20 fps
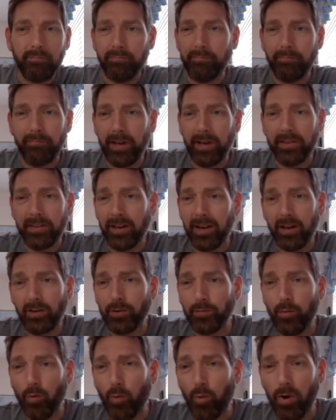basic
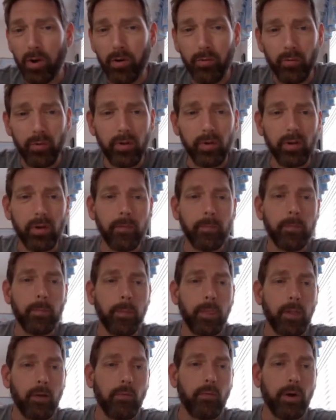algebra 1, really,
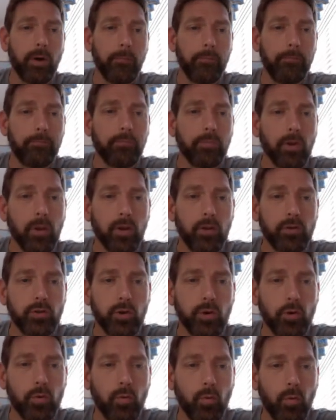right? So
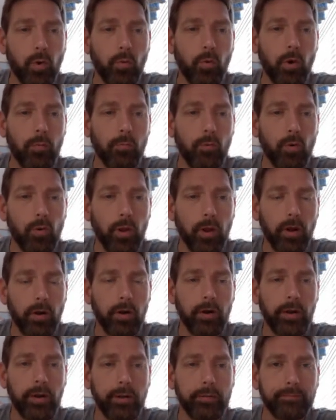we want
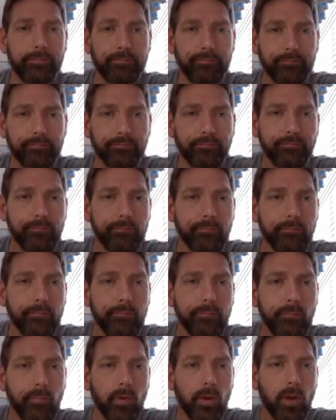molarity,
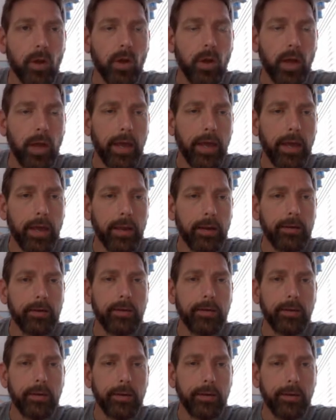and
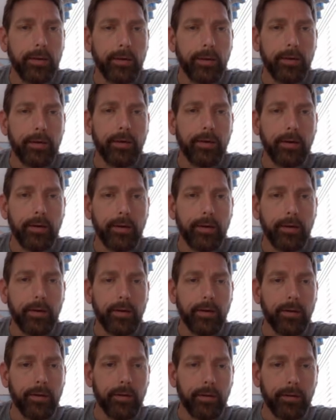
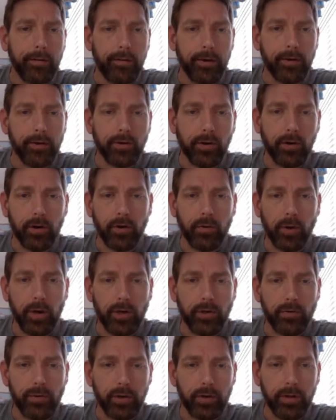there's our
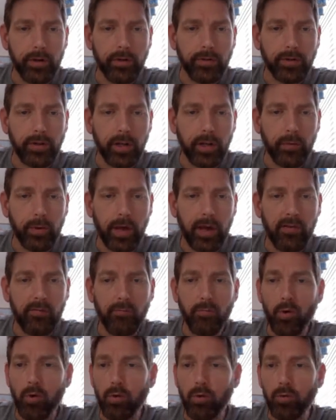equation right there. So now that we have
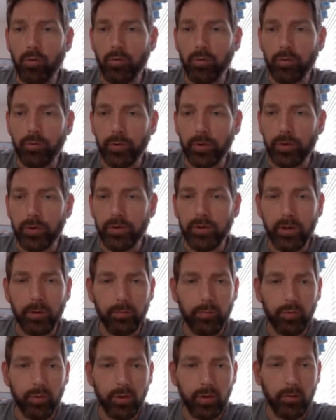moles, we
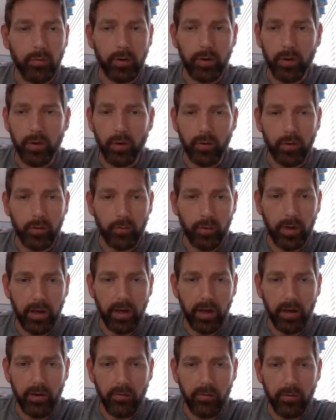know that we
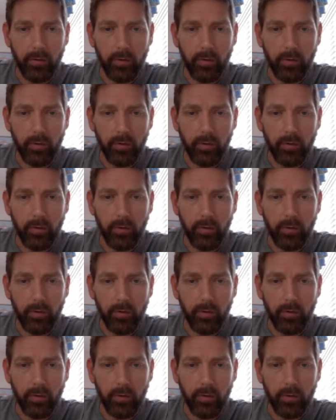have